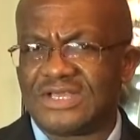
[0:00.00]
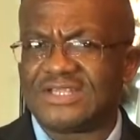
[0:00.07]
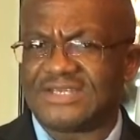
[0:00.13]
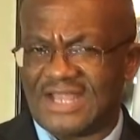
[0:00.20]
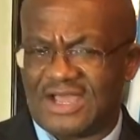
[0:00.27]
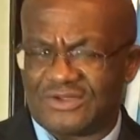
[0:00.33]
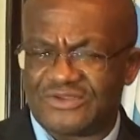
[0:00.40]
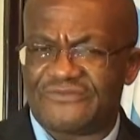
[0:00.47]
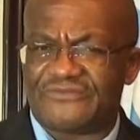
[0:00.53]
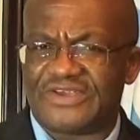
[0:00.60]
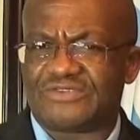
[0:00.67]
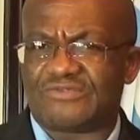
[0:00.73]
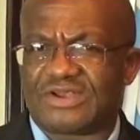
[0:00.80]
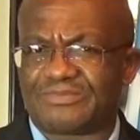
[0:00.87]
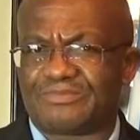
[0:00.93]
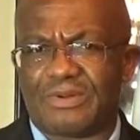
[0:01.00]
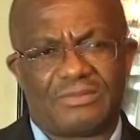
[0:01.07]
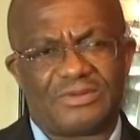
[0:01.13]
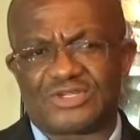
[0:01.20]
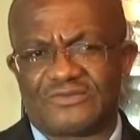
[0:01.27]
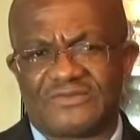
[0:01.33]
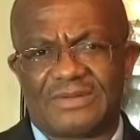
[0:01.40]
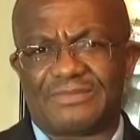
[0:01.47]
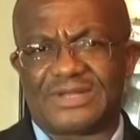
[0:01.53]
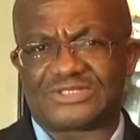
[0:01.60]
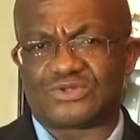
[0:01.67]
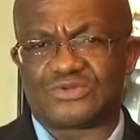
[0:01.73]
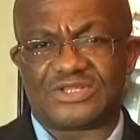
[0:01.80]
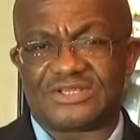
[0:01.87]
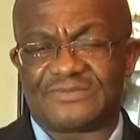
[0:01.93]
now the Federal Republic of
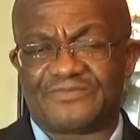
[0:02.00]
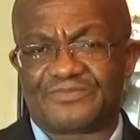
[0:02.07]
Ambazonian.